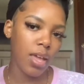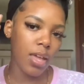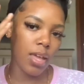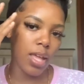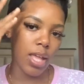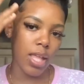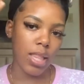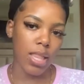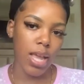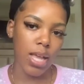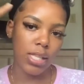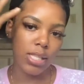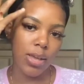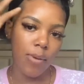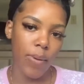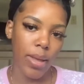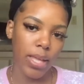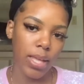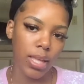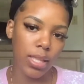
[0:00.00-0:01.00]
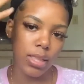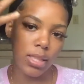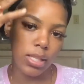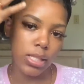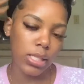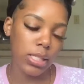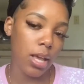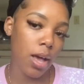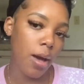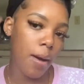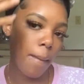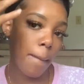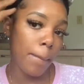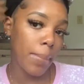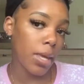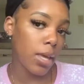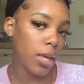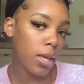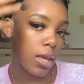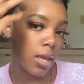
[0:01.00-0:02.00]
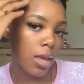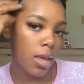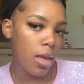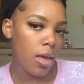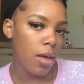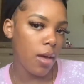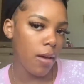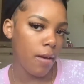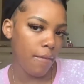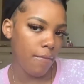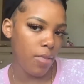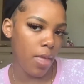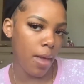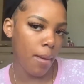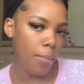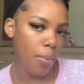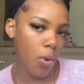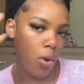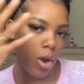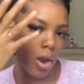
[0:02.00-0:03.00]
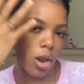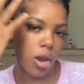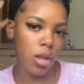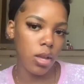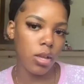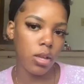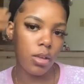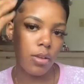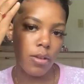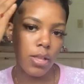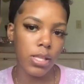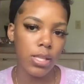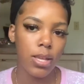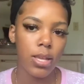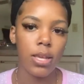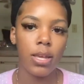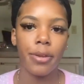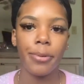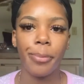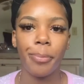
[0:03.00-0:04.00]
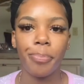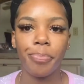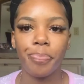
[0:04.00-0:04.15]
and that's how I get the top of that part. You see it?